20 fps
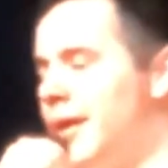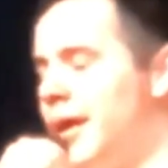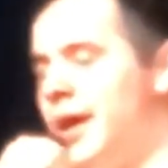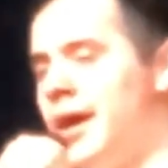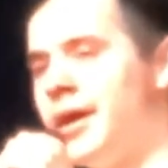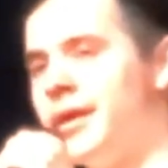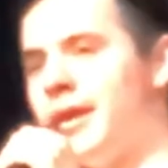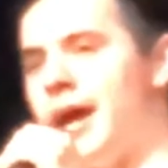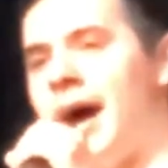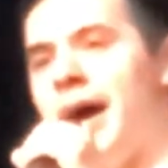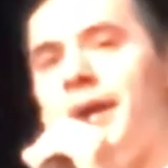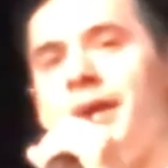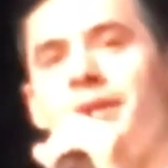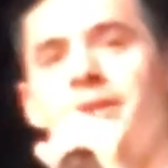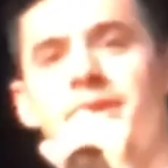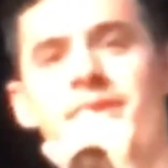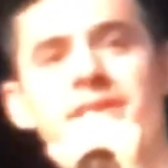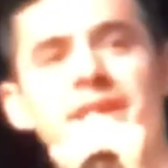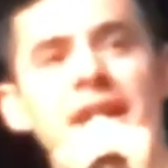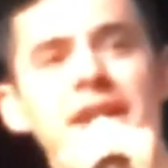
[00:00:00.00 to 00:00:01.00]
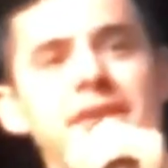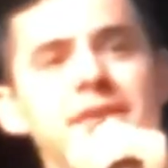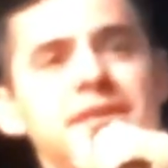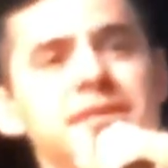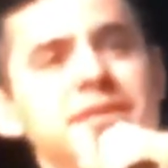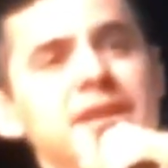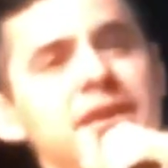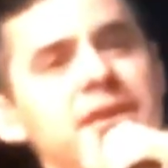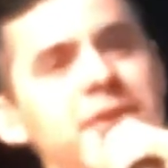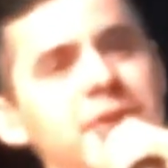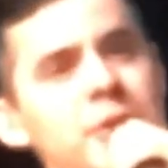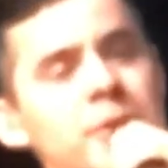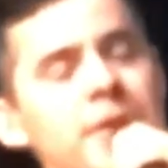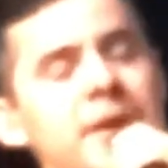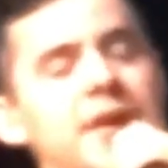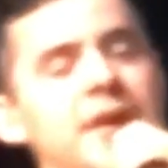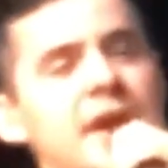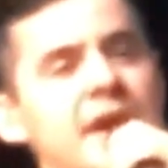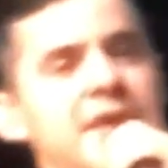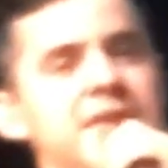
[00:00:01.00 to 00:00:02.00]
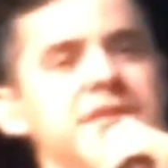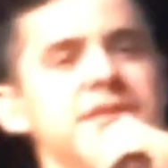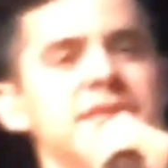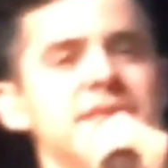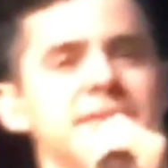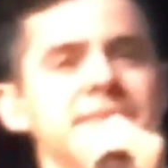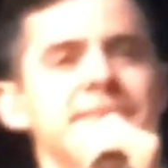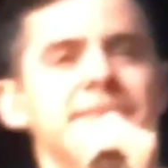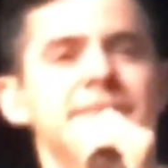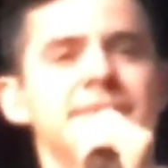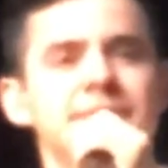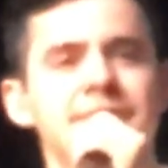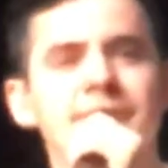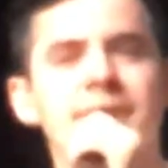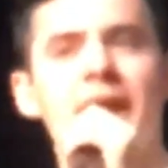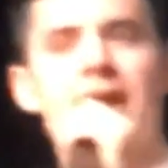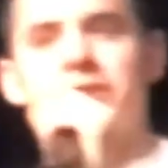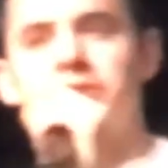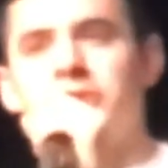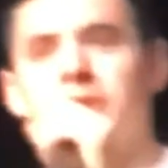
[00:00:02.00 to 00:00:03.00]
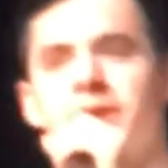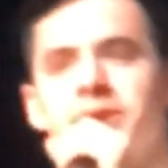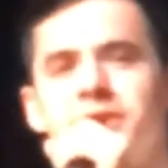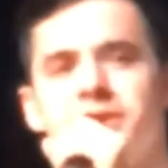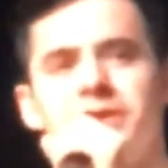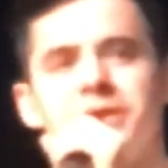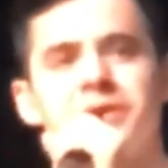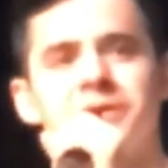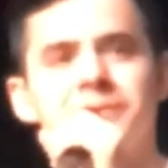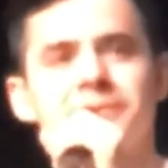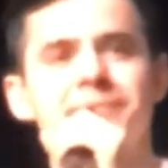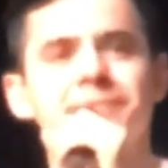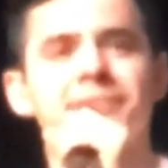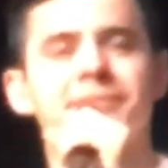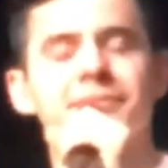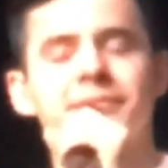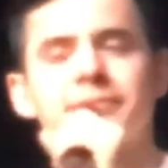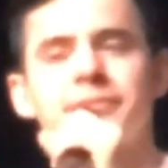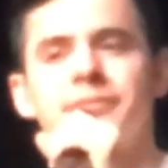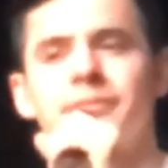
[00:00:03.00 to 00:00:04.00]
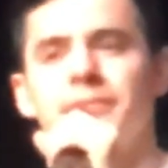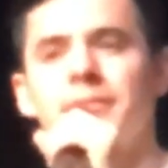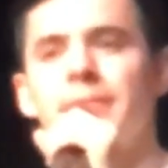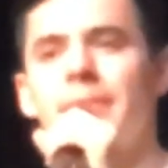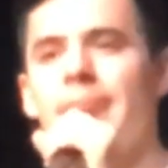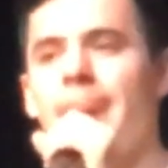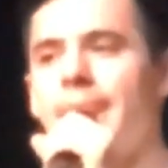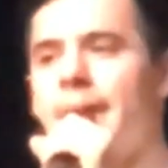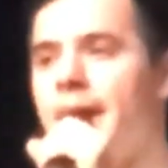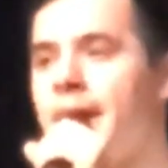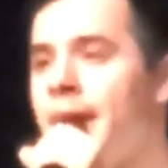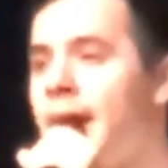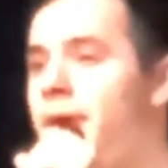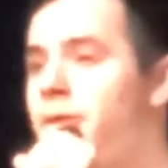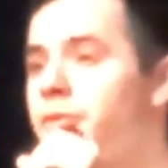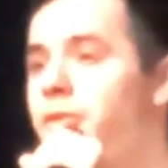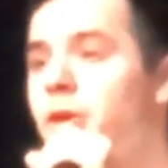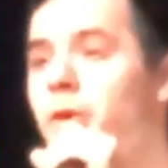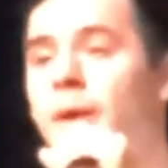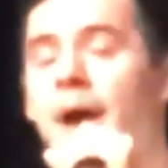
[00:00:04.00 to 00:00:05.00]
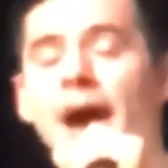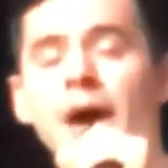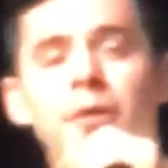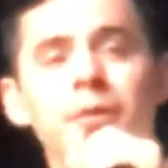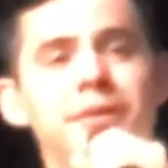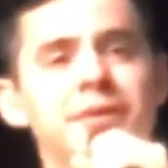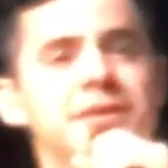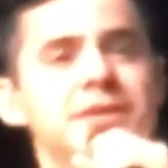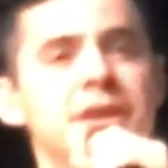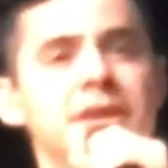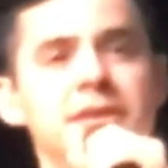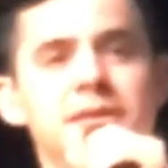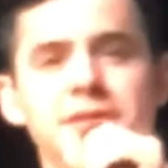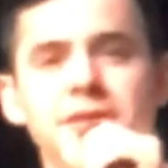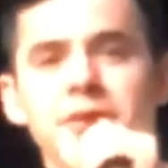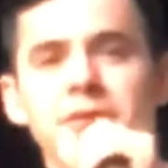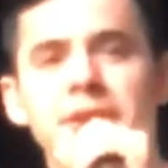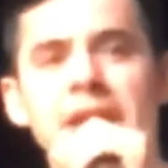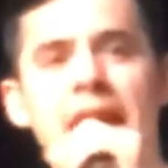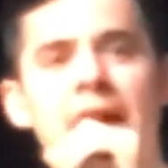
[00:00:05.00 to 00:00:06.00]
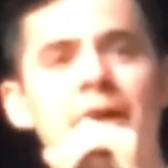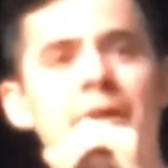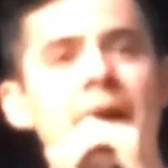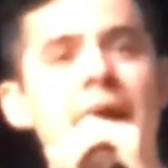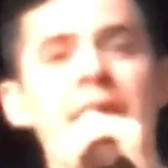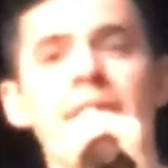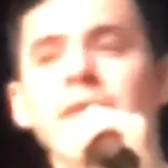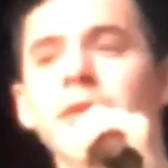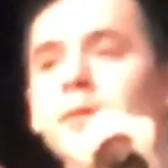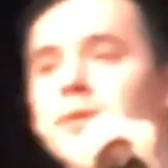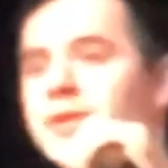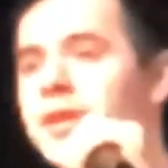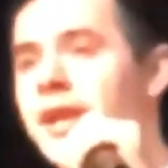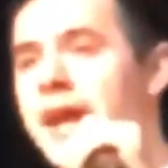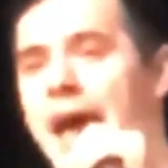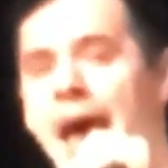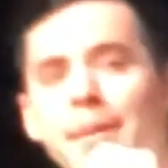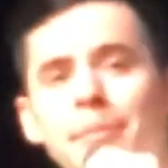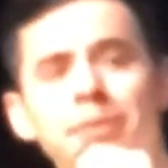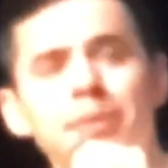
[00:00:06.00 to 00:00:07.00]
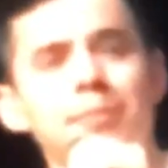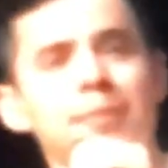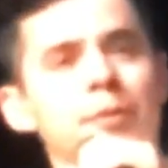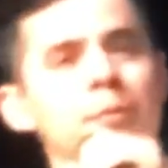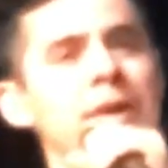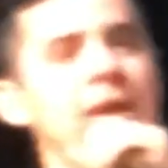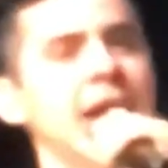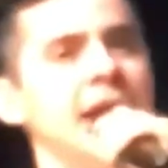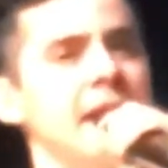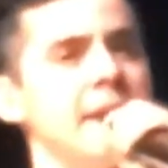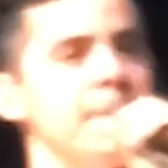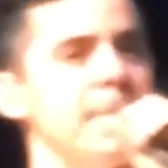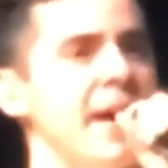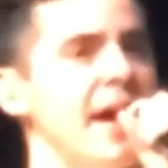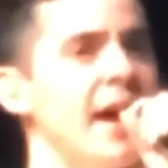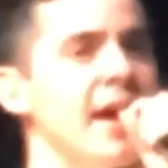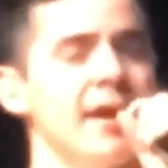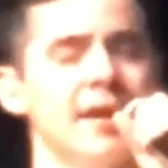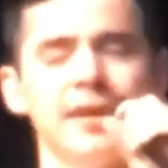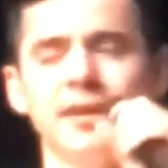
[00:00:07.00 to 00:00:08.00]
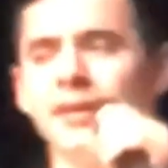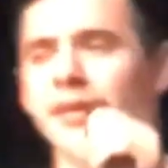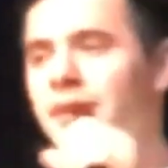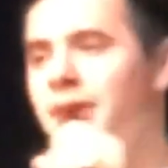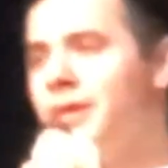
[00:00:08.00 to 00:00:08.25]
And I decided to say, you know what, yes, I trust you. And I don't know how it's gonna turn out. I don't know what's gonna happen to me when I get back.